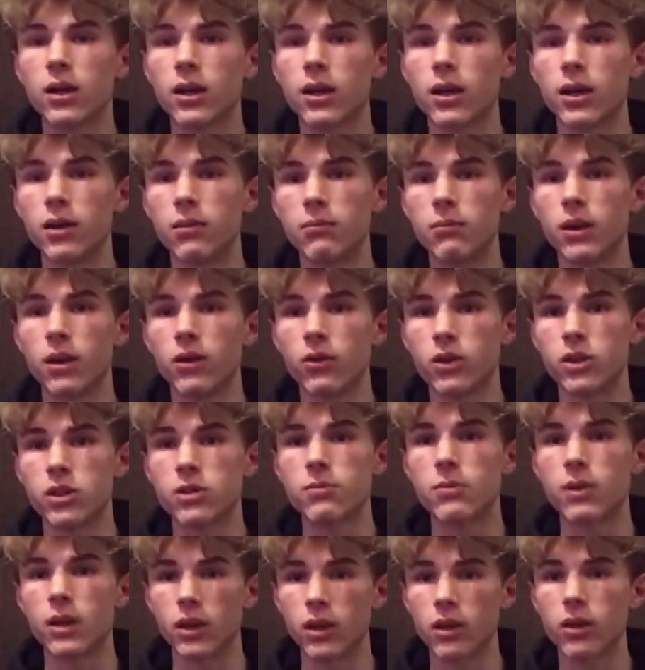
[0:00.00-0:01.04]
and Perry
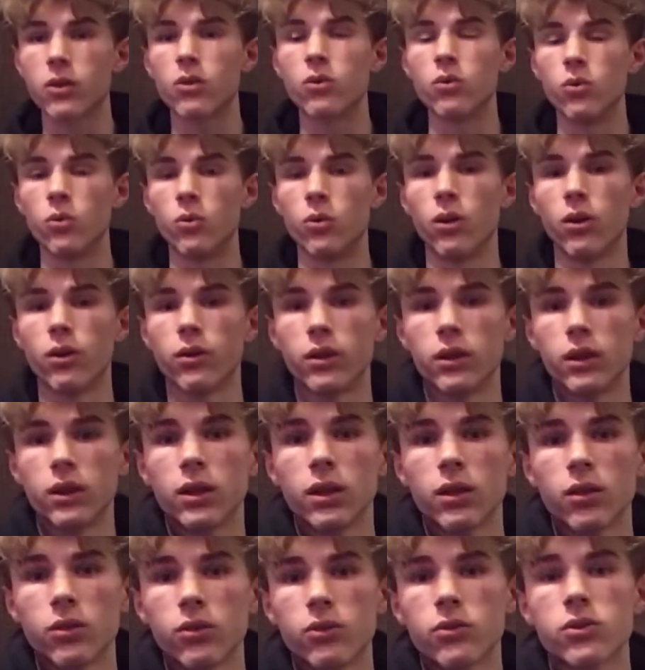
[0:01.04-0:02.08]
Smith, who are the
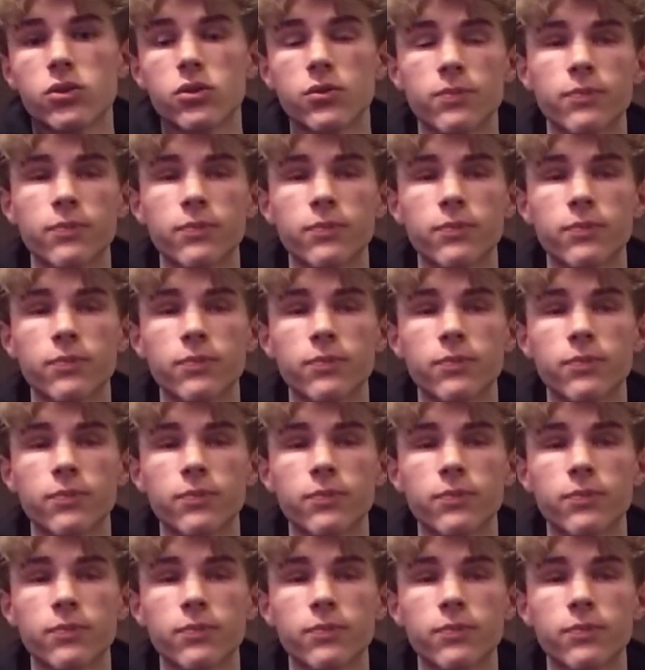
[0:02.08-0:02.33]
killers,